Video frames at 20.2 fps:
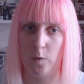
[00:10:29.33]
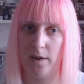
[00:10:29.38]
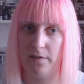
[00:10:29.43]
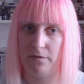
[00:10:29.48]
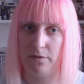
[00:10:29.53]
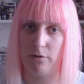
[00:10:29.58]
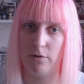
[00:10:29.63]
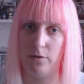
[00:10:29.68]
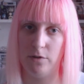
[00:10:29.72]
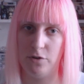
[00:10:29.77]

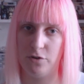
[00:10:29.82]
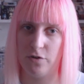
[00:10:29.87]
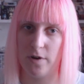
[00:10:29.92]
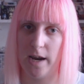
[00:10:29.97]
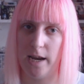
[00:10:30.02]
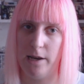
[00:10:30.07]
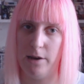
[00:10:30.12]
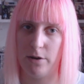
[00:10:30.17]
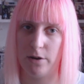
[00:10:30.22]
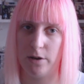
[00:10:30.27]
If you're on the
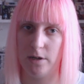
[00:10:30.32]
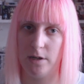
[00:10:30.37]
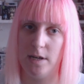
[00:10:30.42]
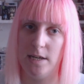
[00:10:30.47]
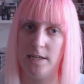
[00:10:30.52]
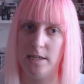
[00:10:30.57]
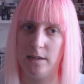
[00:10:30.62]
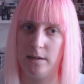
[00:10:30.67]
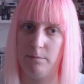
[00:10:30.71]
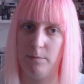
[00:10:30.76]
train, you're going to
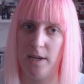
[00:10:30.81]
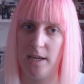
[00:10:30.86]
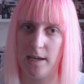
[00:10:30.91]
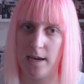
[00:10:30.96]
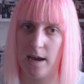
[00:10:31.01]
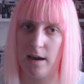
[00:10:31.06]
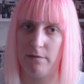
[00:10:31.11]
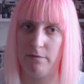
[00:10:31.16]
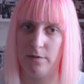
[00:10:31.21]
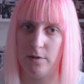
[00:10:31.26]
need to be
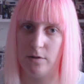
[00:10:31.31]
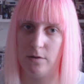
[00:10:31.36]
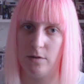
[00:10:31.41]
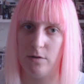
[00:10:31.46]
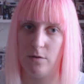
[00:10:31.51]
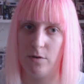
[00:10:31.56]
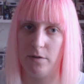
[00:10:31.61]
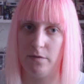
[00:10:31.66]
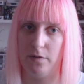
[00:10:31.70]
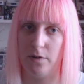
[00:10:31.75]
careful,
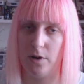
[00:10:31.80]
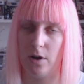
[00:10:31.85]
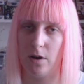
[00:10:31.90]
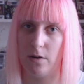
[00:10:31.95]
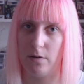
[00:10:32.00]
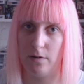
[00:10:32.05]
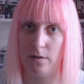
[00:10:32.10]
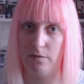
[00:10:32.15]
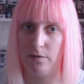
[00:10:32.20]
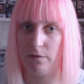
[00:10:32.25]
or
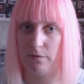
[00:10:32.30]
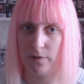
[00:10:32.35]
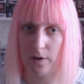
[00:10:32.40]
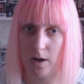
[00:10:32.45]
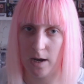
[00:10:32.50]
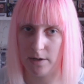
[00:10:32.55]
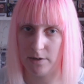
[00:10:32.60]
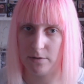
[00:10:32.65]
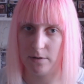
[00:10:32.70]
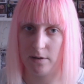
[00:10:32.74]
if you're
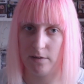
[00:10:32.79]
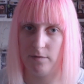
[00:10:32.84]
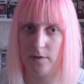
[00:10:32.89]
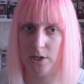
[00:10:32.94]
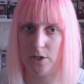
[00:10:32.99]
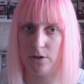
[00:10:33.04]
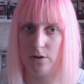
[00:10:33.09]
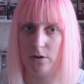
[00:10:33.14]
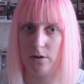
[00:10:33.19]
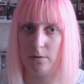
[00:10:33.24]
flying to a
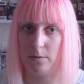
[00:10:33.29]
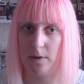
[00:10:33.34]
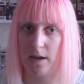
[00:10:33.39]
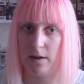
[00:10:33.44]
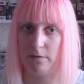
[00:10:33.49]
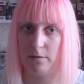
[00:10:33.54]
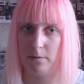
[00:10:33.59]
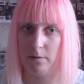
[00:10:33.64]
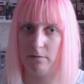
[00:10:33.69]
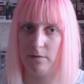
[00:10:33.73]
convention, you're going to
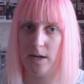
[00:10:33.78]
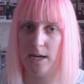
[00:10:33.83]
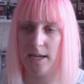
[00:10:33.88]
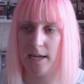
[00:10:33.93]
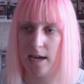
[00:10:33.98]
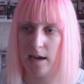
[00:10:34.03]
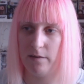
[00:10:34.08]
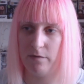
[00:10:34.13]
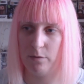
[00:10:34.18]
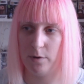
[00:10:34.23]
have to be really
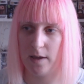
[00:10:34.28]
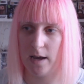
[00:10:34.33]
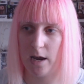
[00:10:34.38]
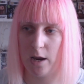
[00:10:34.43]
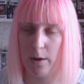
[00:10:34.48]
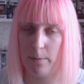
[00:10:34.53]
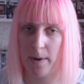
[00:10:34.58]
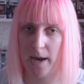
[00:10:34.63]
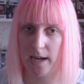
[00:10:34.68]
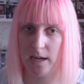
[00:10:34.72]
careful with how
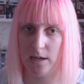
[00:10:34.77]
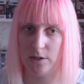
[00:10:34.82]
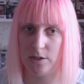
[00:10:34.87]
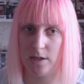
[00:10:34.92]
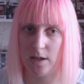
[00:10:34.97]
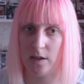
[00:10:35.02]
you package